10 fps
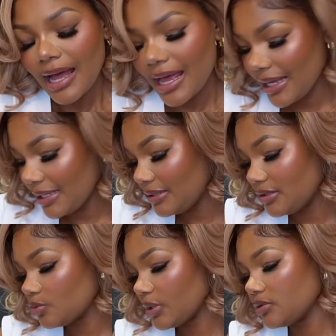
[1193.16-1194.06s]
I hate
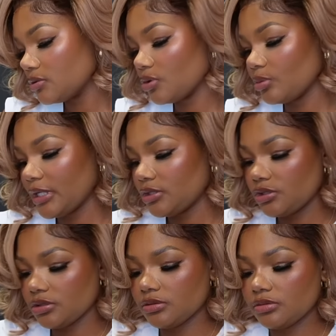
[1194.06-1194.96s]
these wigs so
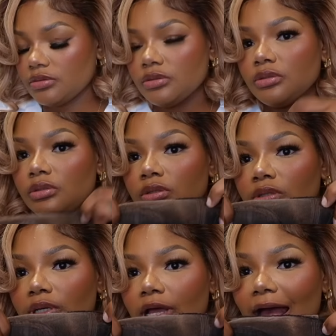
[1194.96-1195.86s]
much.
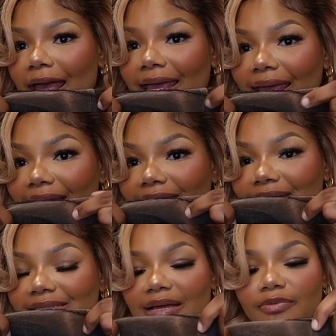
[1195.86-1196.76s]
I hate
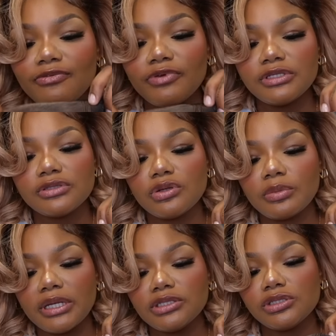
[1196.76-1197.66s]
these type of wigs so
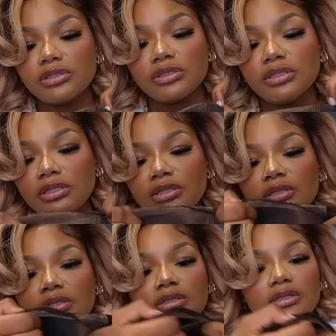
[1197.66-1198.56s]
much.
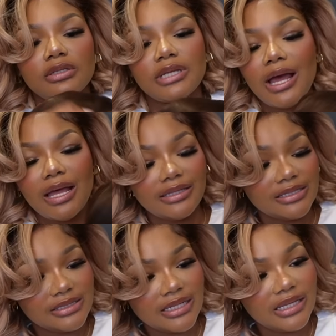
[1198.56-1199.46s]
Now,
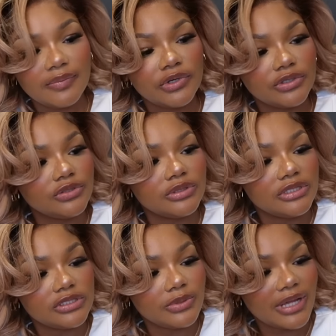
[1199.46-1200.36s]
there's nothing I'm going to do with
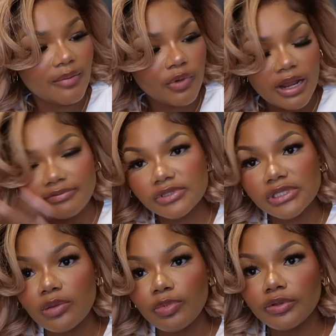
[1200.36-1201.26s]
this wig. I'm going to have to
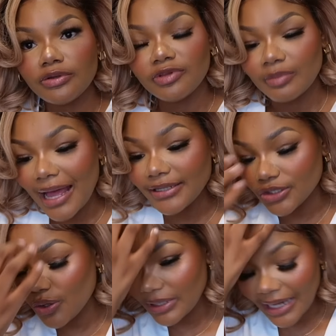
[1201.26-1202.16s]
sell both of them. I
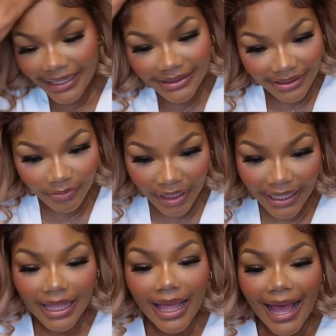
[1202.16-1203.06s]
don't like them.
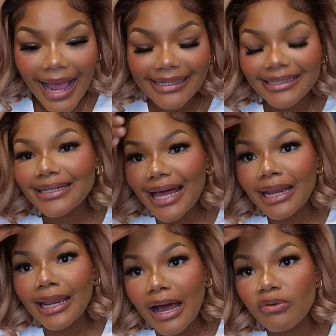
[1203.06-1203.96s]
Like, I need
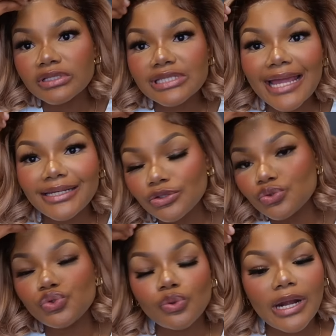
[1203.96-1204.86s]
allowance. I need to
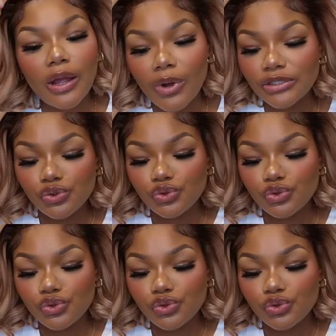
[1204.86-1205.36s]
do what I want to